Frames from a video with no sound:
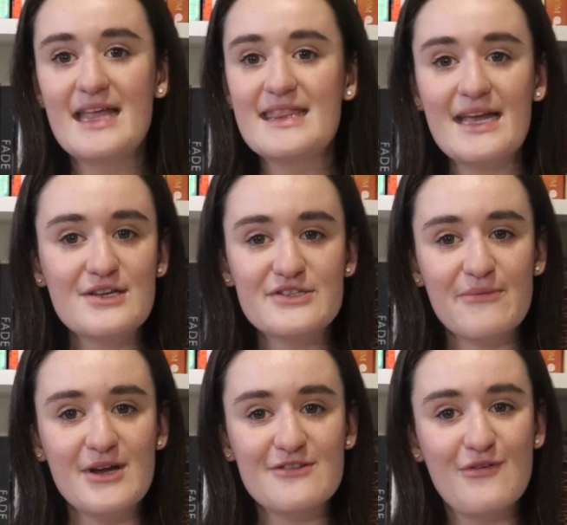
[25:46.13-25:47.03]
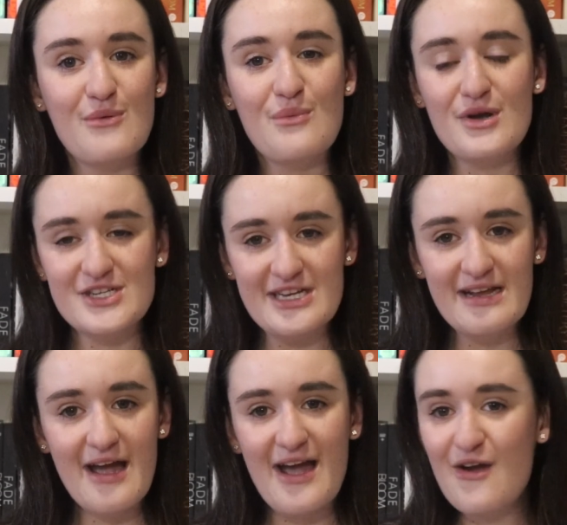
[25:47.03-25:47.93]
Thank you so much for
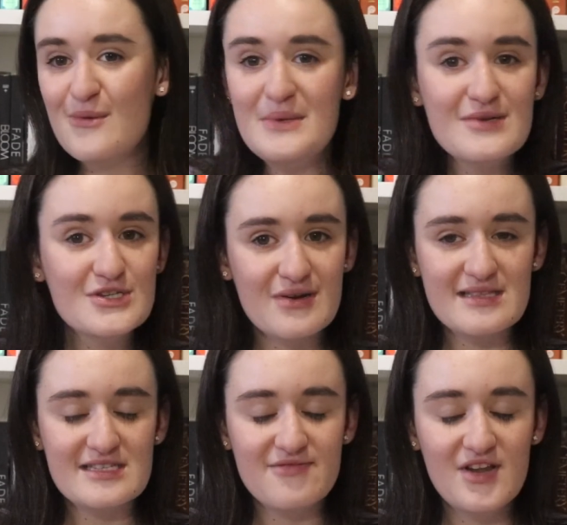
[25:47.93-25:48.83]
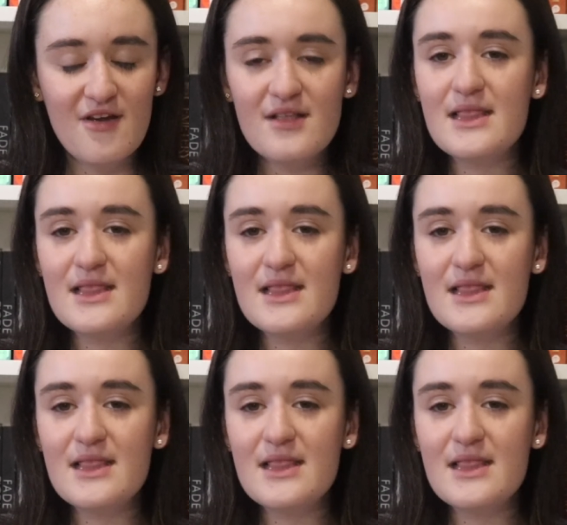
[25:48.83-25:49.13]
watching. I hope you enjoyed this video.